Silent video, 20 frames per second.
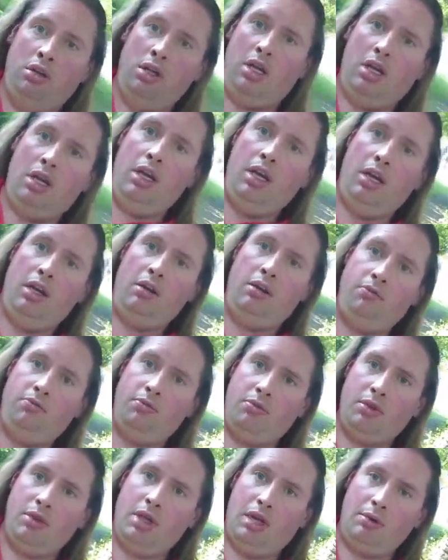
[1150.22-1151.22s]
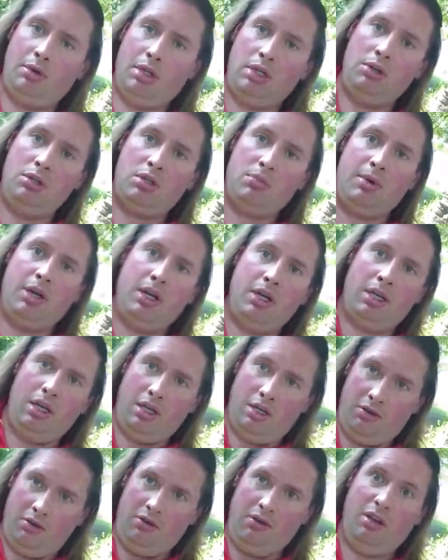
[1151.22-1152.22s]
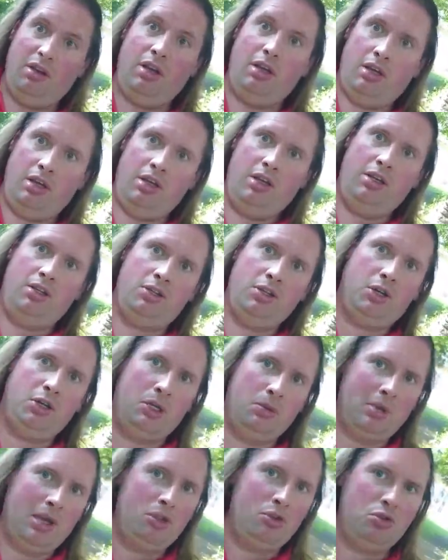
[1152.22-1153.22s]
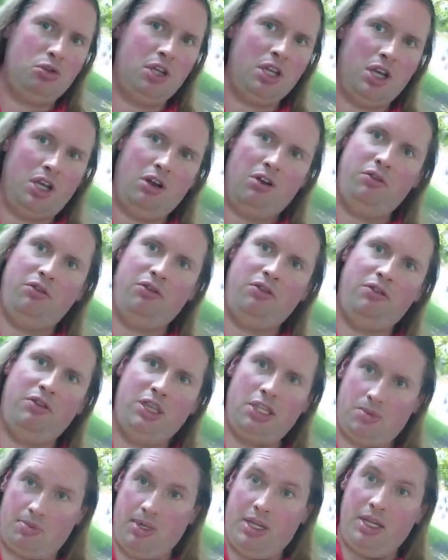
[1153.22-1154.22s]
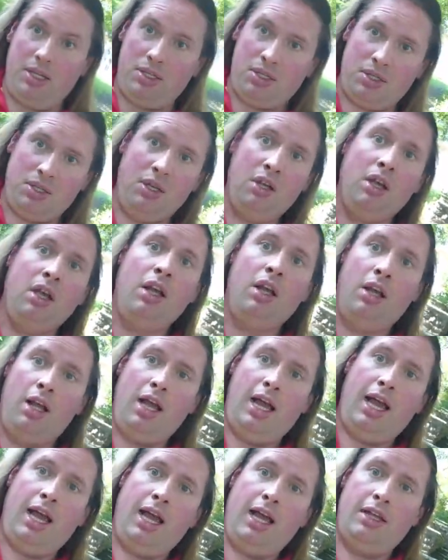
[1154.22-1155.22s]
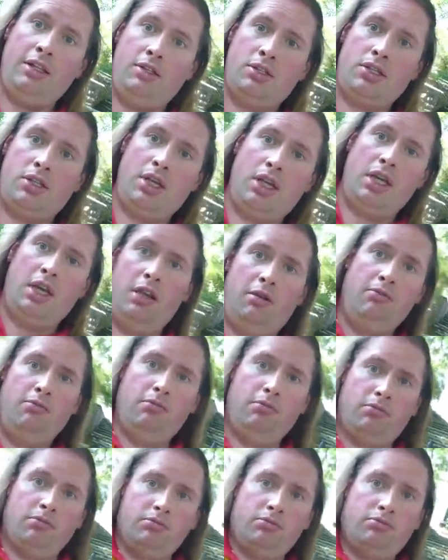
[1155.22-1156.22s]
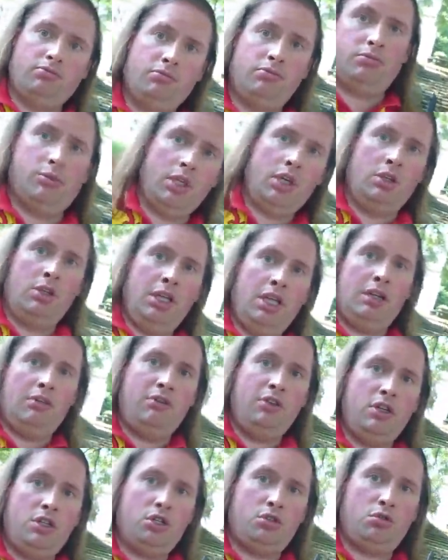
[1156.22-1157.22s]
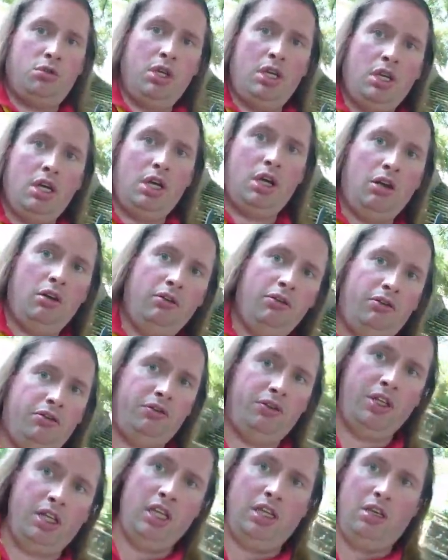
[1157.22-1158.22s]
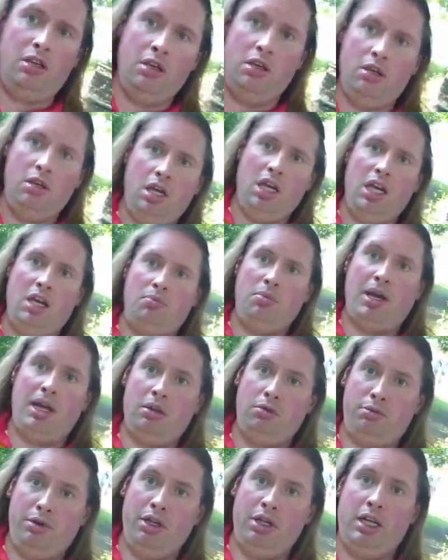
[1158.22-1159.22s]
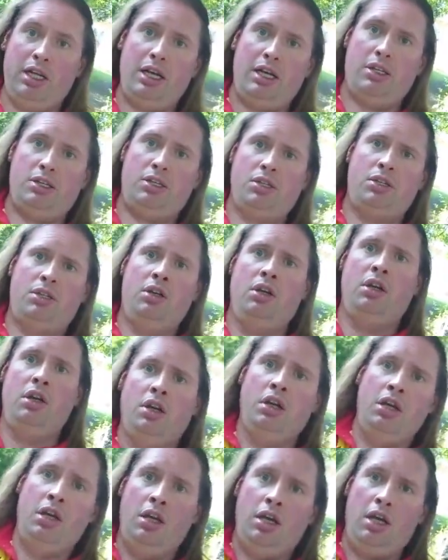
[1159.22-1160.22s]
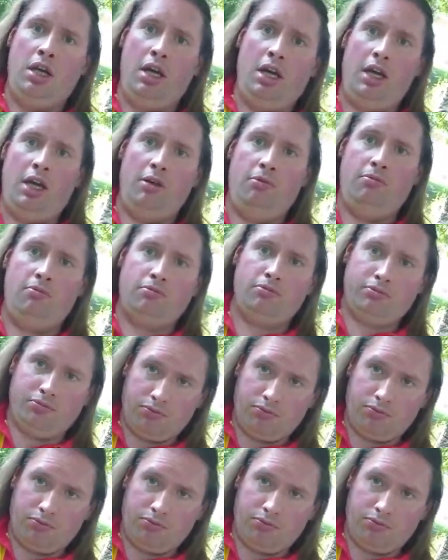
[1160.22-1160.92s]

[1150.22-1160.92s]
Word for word: uh, that includes my uh, documentary of this place and um, on the anniversary of the uh, Battle of Brynglas. Um,